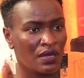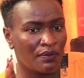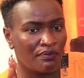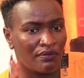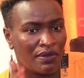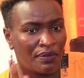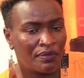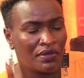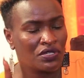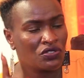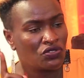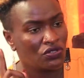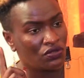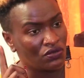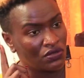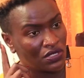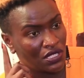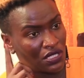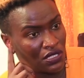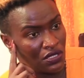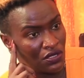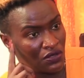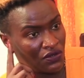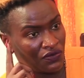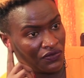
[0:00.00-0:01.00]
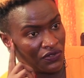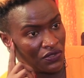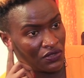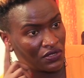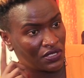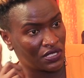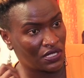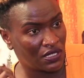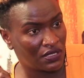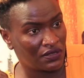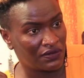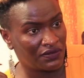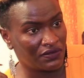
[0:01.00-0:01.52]
But make sure you take care of
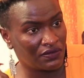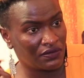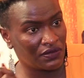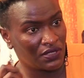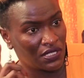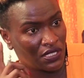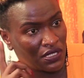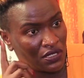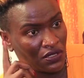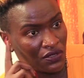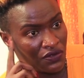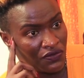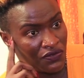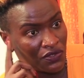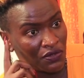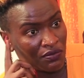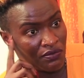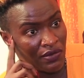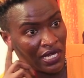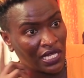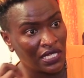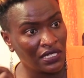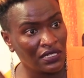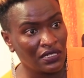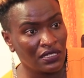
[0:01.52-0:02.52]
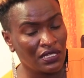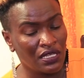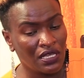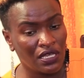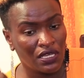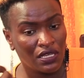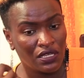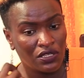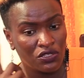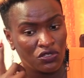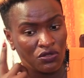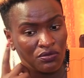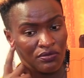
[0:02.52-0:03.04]
yourself. Take care of your mind.
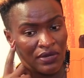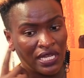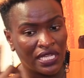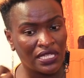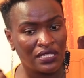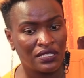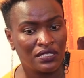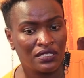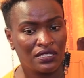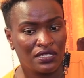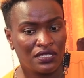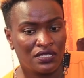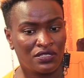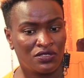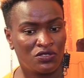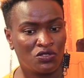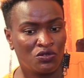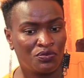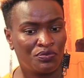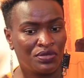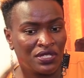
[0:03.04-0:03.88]
Your mind is your